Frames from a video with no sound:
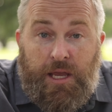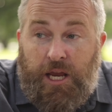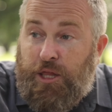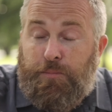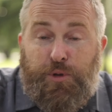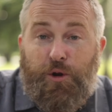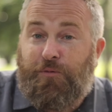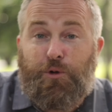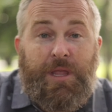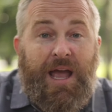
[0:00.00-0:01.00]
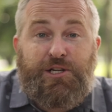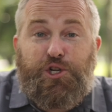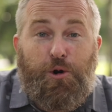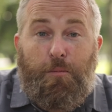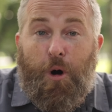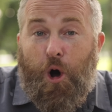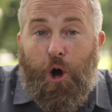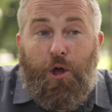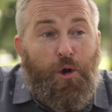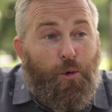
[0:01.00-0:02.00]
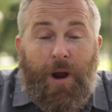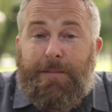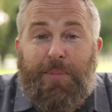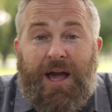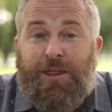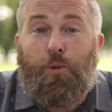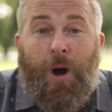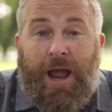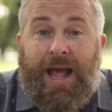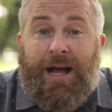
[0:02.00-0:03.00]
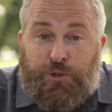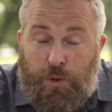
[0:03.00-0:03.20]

in the beautiful National Mall, right by the White House.